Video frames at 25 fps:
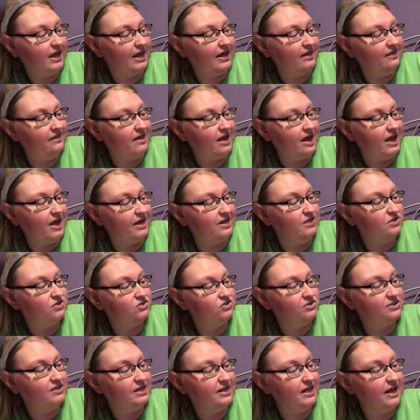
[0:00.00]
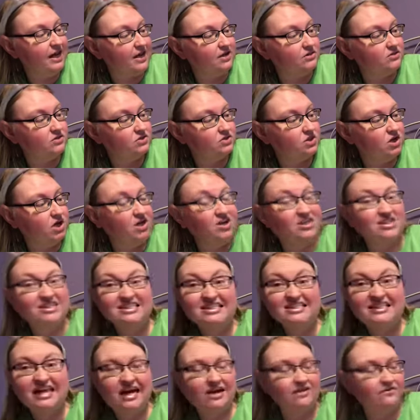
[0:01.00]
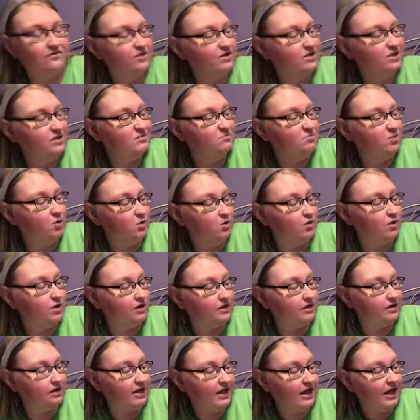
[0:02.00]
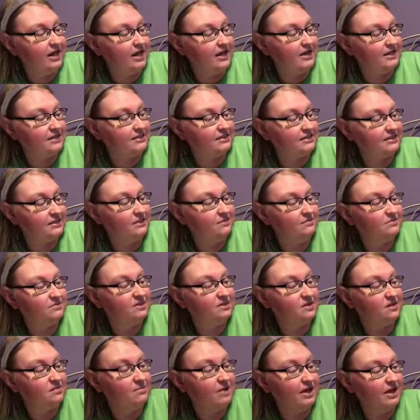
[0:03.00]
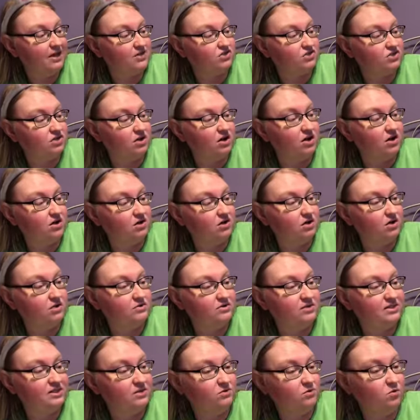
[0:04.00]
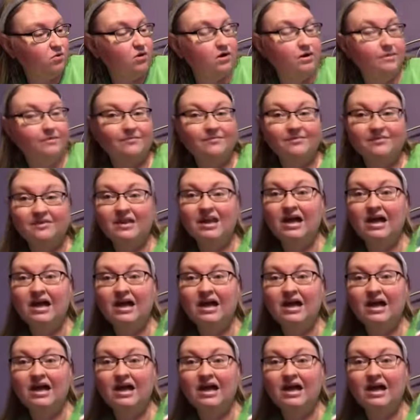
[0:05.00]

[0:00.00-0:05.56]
The angels announced, "Our Savior is born. He sleeps in a manger all cozy and warm."